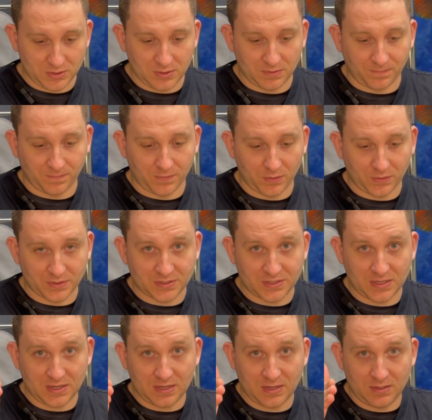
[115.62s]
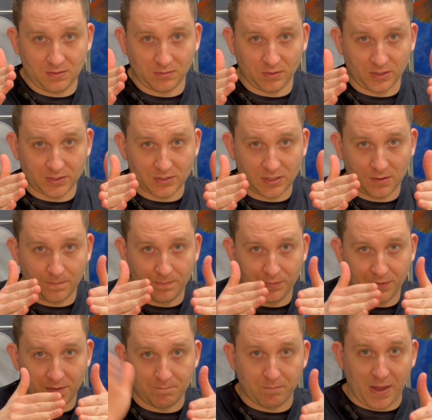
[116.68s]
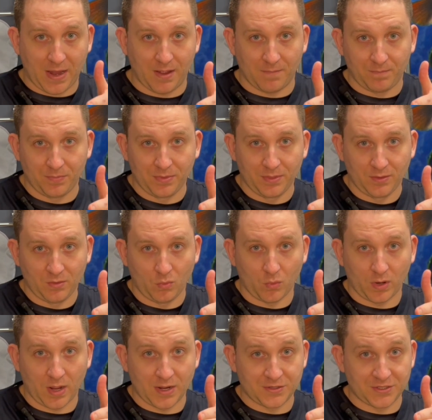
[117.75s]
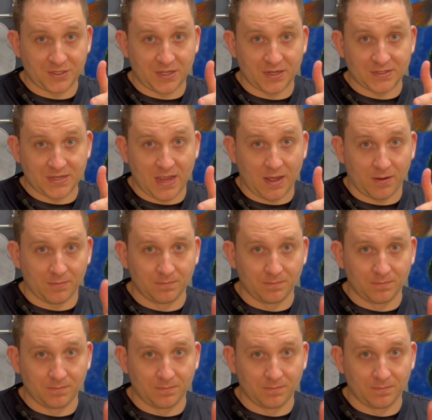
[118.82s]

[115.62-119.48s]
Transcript: You focus in, you look at something, then bam, one eye just kicks out.